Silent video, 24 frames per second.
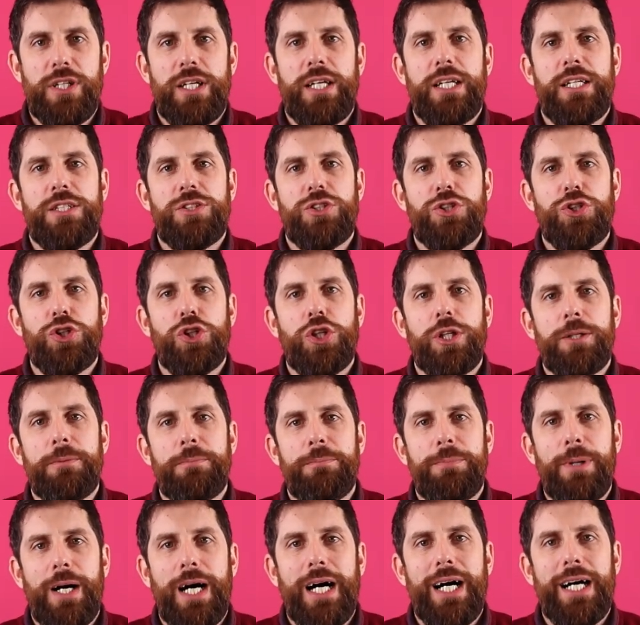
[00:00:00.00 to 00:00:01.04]
is you can
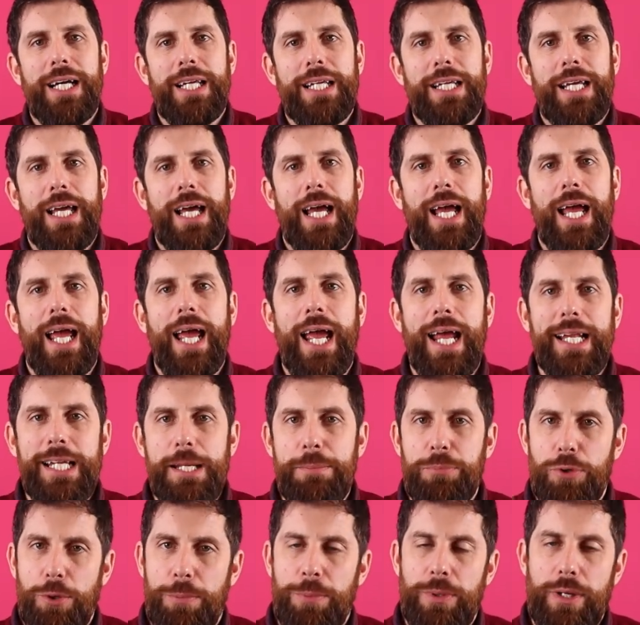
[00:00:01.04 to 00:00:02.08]
buy any
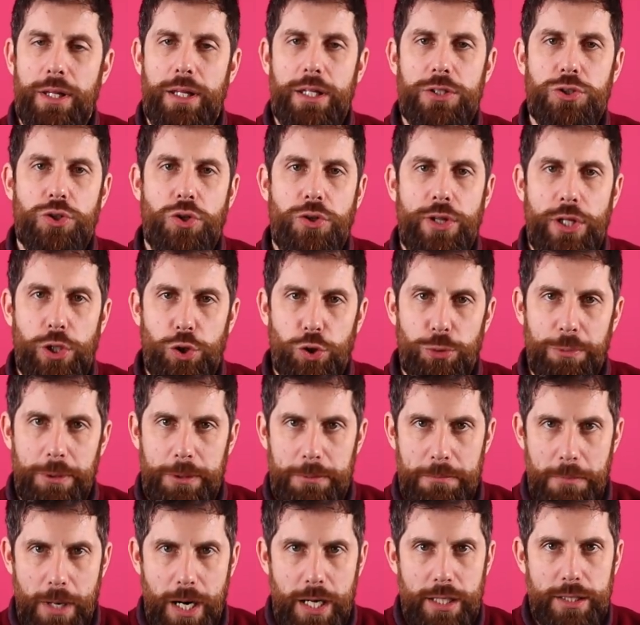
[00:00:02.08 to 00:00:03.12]
property that's on the
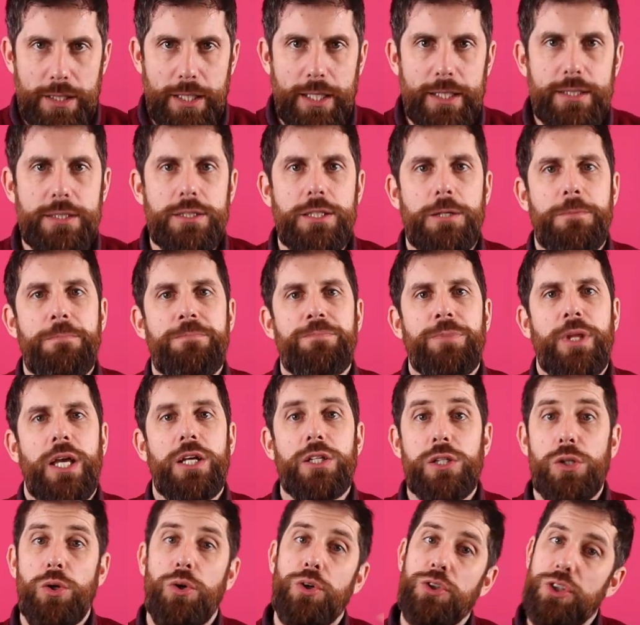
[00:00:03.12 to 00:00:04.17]
open market
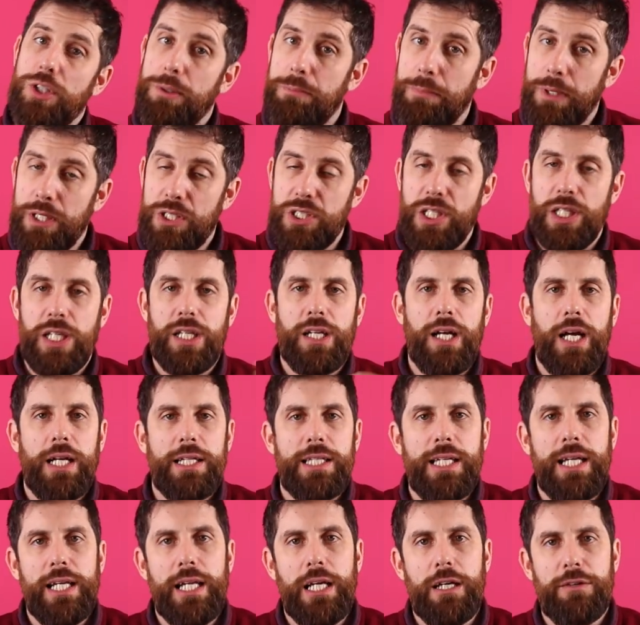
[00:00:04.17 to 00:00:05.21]
as long as it meets the
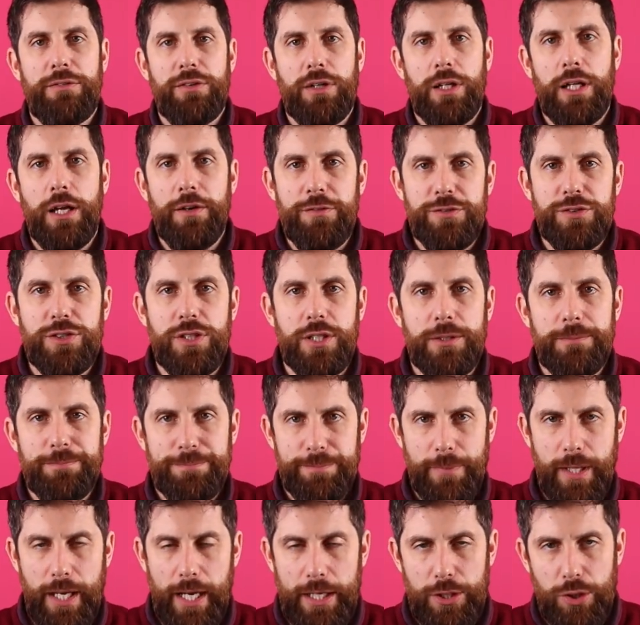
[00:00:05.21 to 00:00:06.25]
criteria for lift
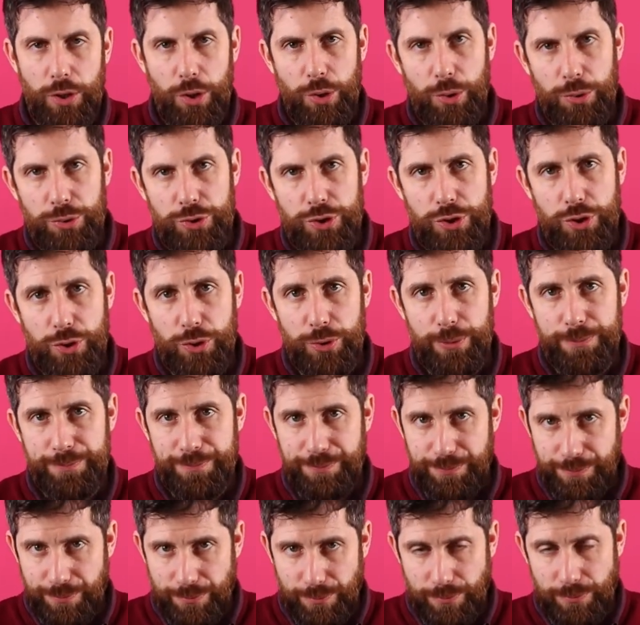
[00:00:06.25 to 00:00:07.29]
and also
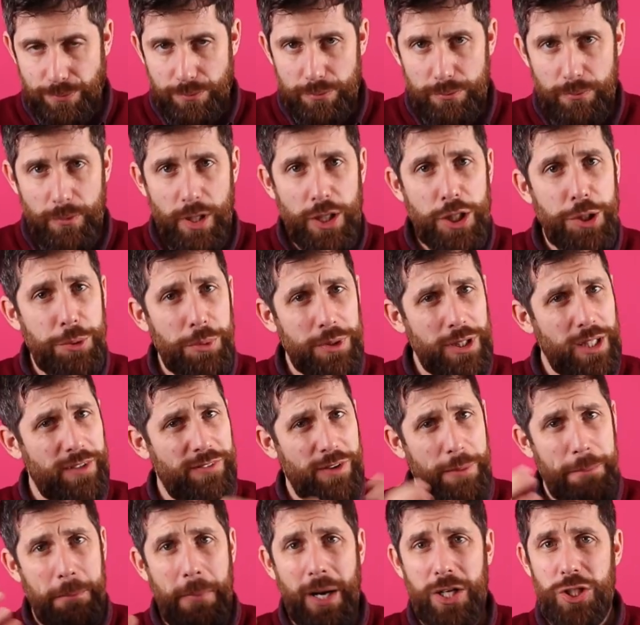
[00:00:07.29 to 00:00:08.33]
you will
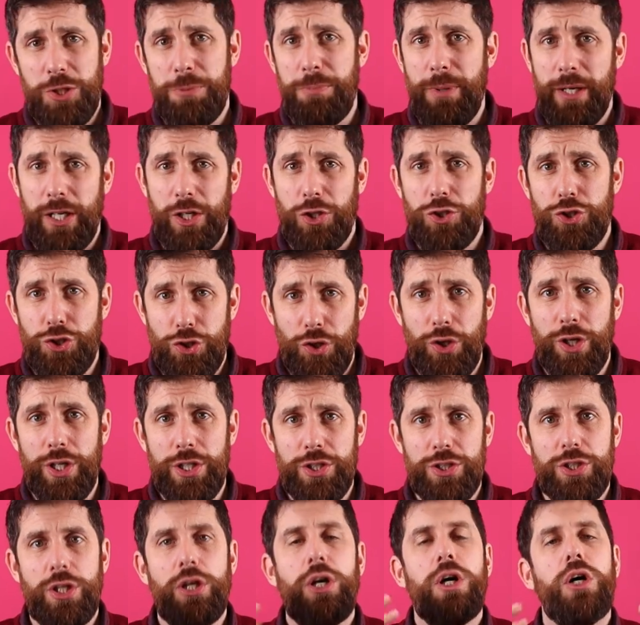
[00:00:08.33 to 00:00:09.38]
have a much bigger
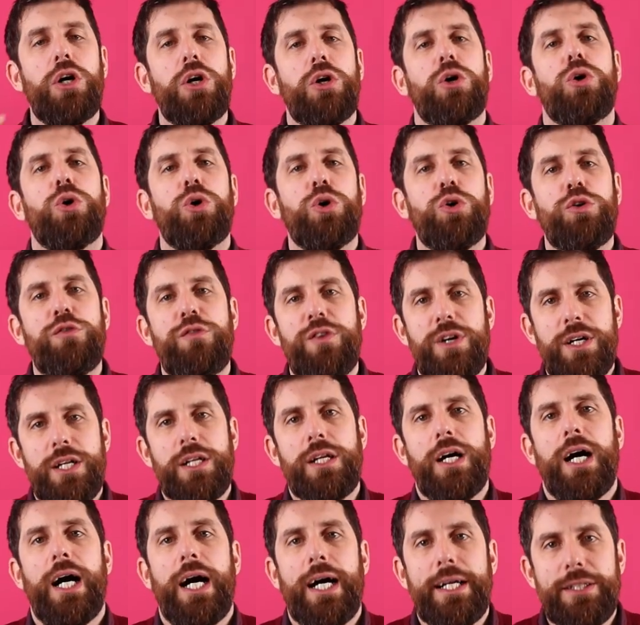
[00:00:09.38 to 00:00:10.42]
choice
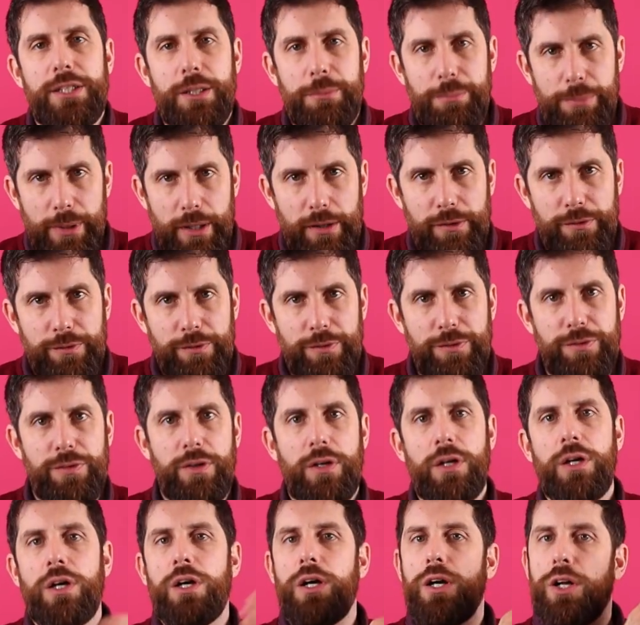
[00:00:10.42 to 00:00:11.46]
over and above
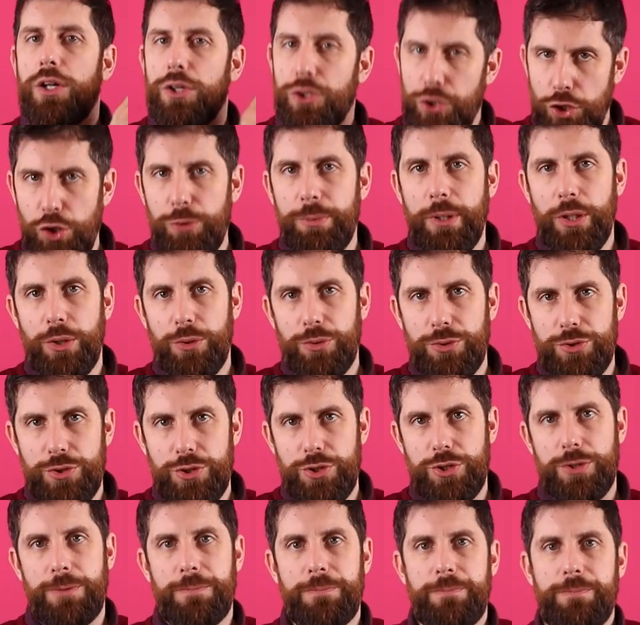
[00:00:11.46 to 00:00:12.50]
new
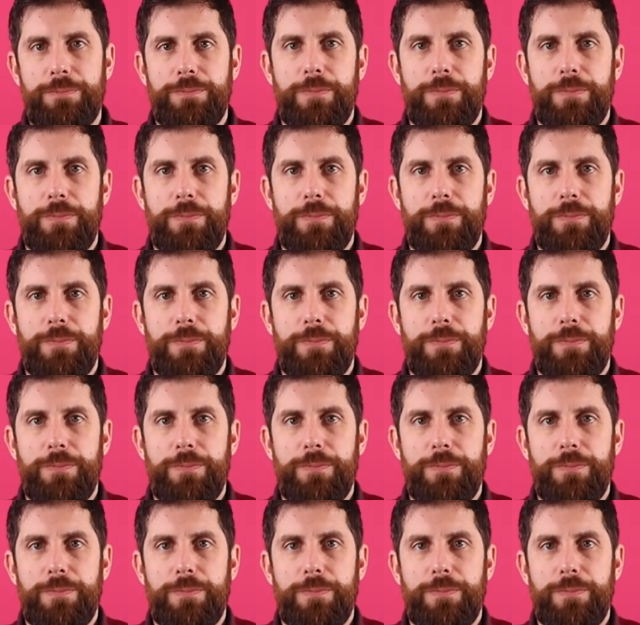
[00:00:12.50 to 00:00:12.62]
builds.